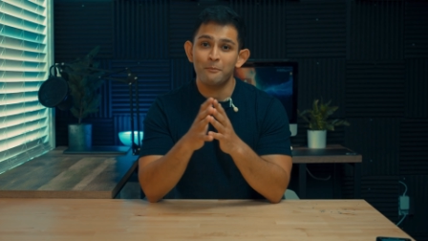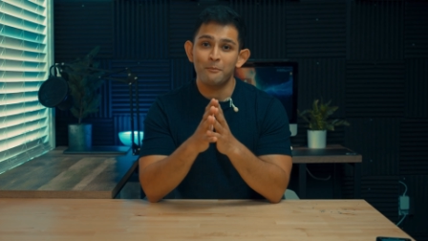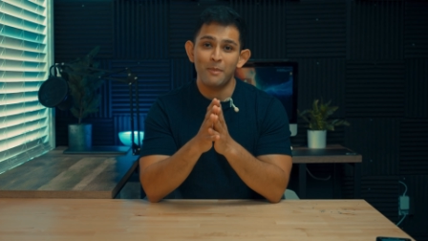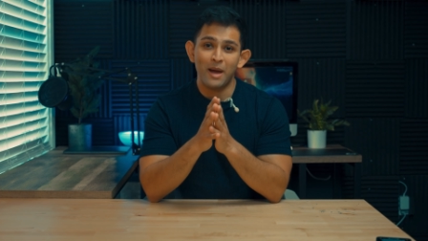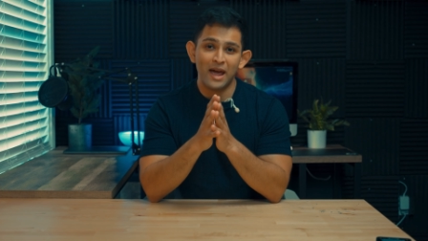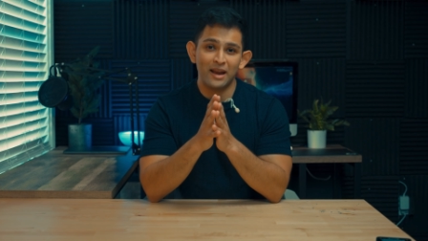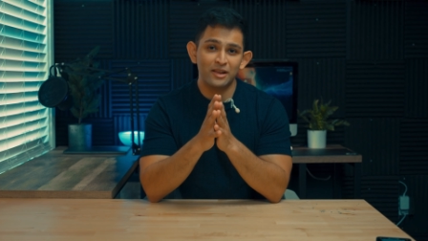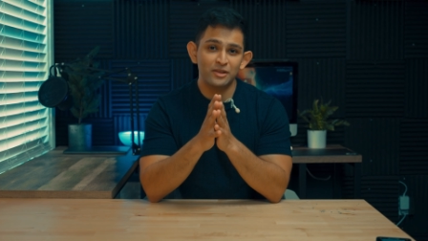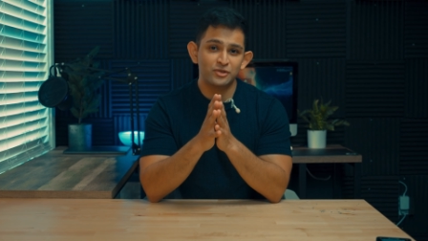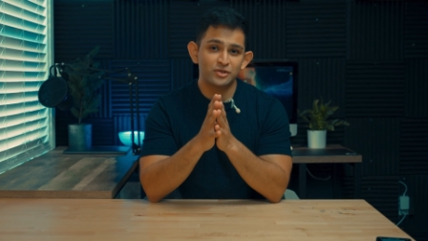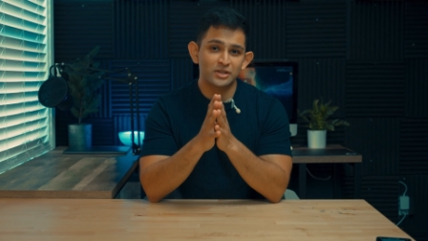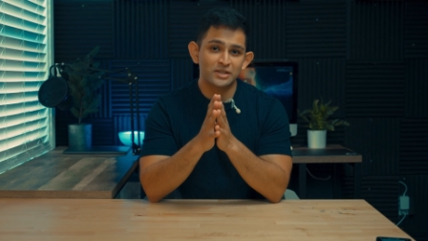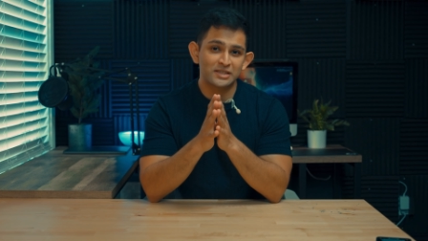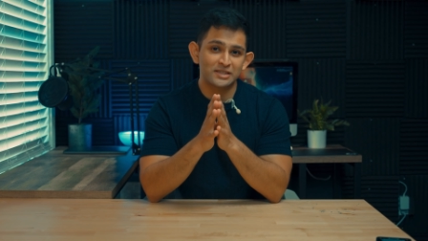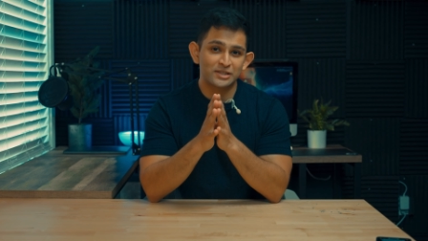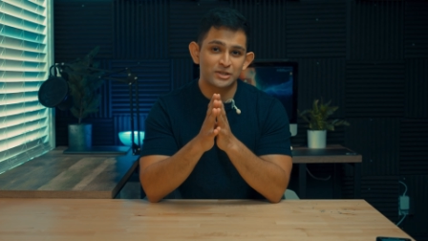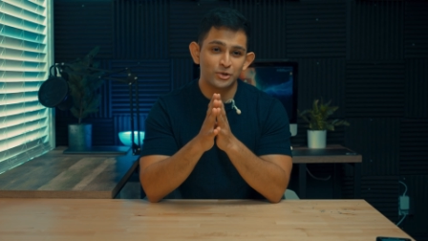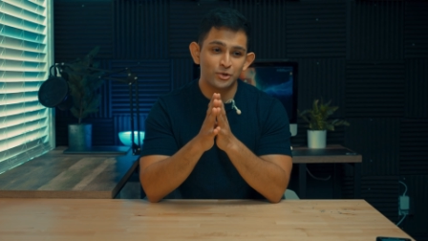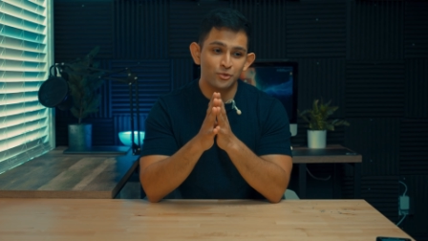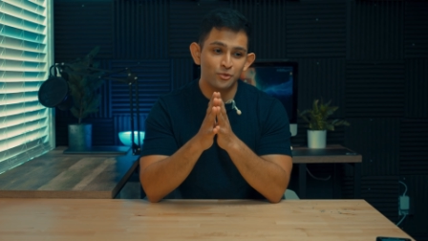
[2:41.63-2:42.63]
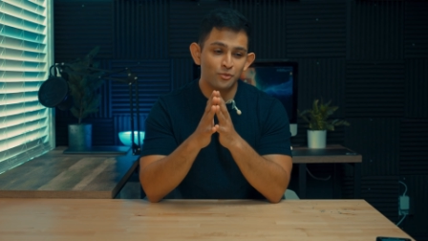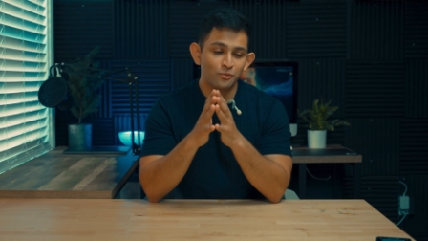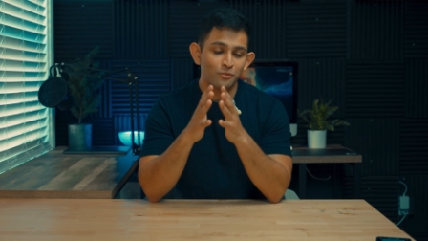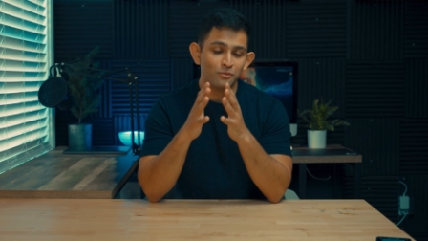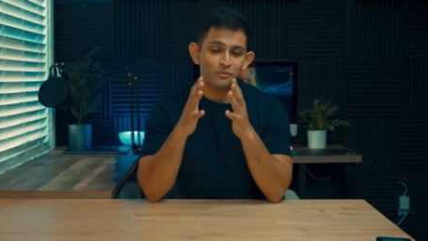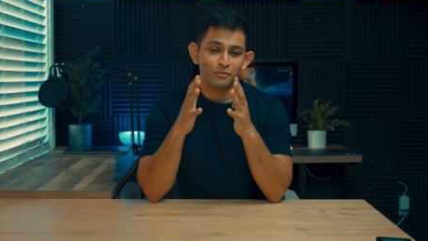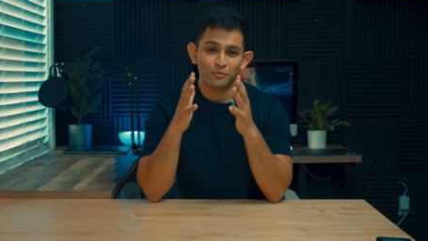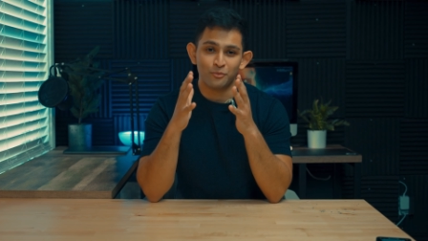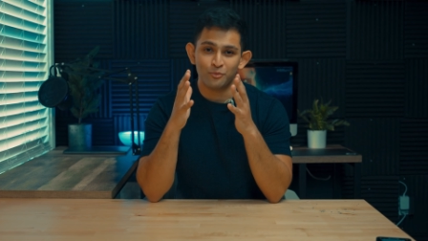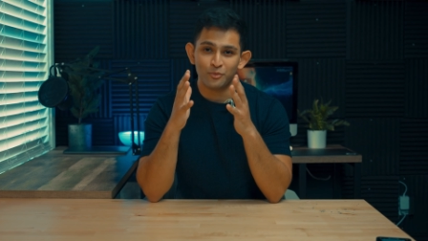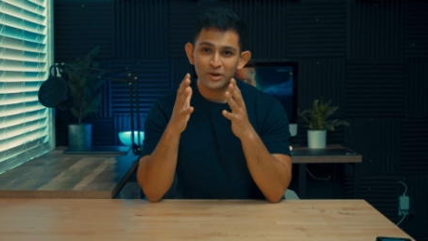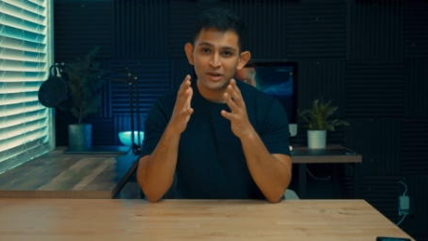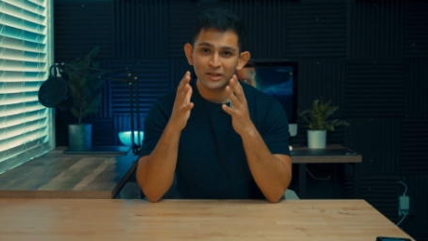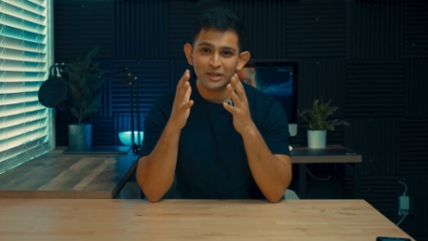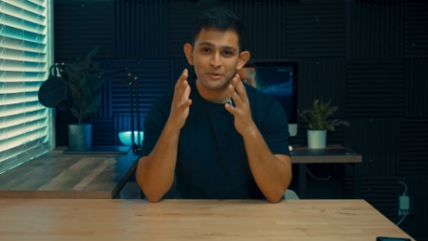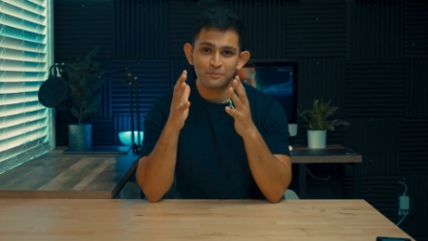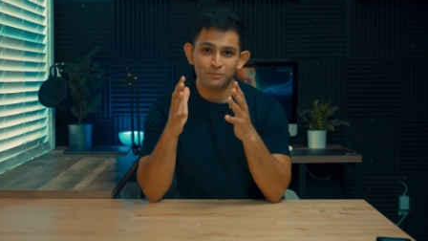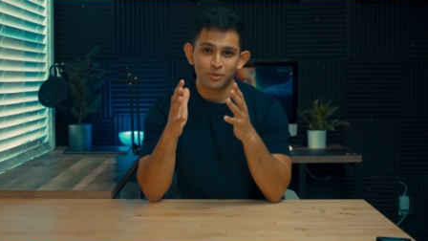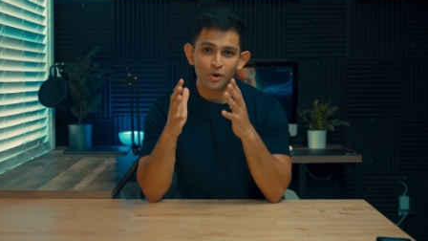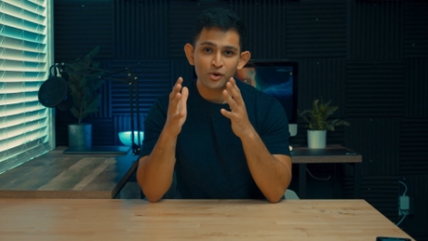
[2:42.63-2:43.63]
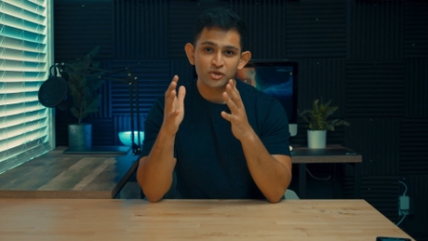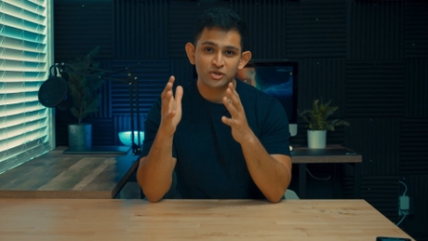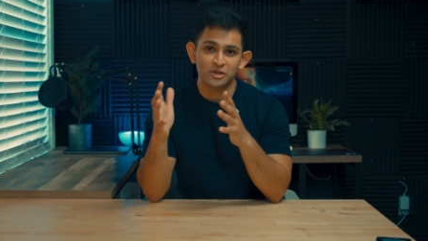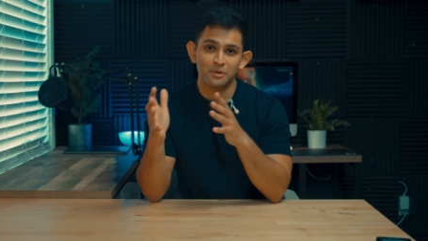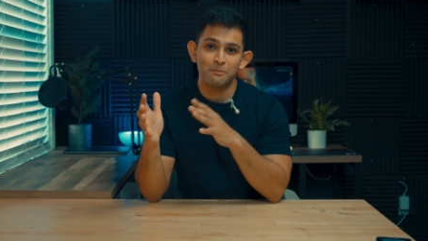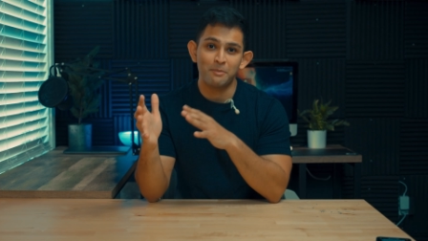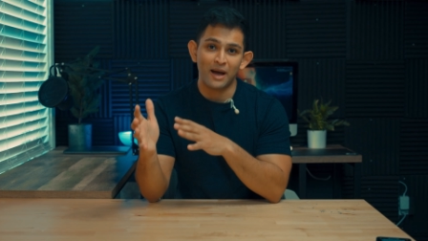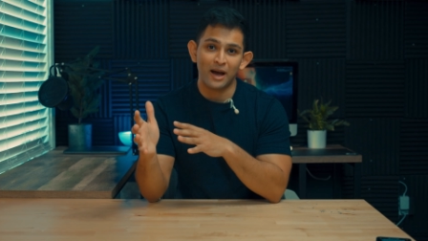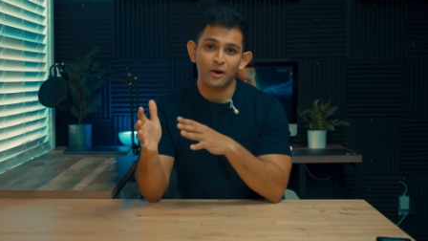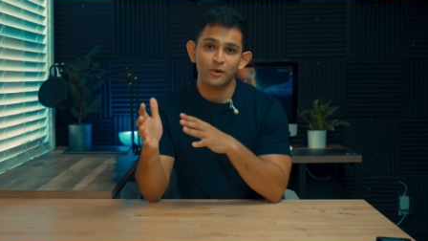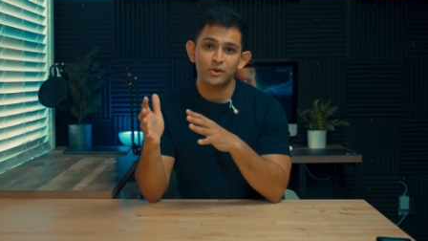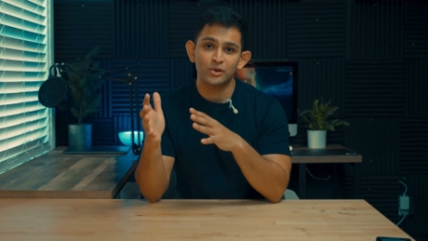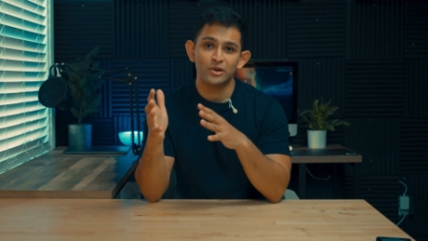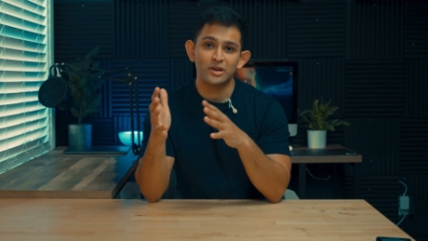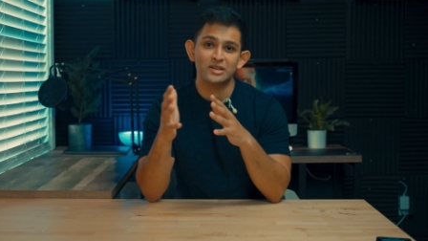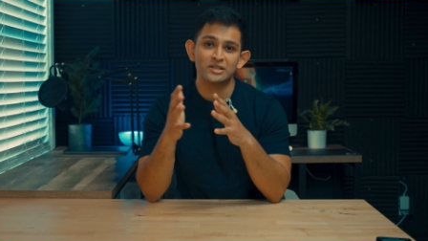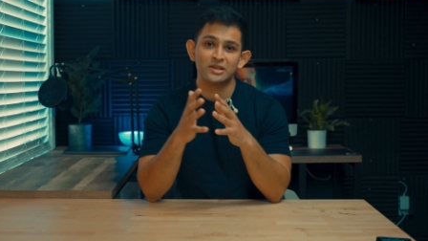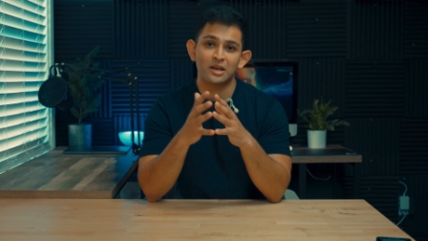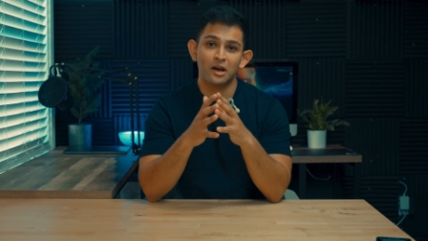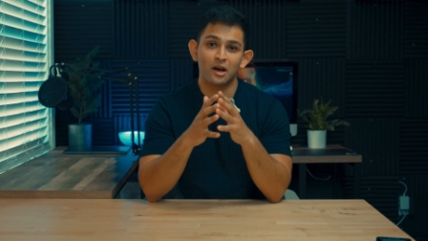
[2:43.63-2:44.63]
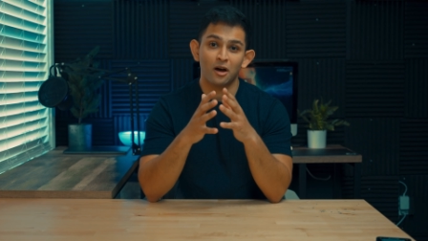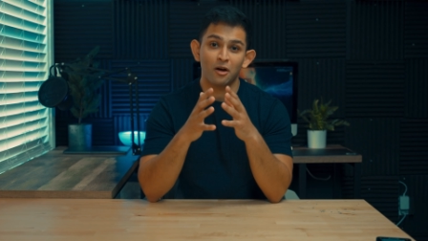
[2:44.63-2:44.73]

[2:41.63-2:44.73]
manages to really push the boundaries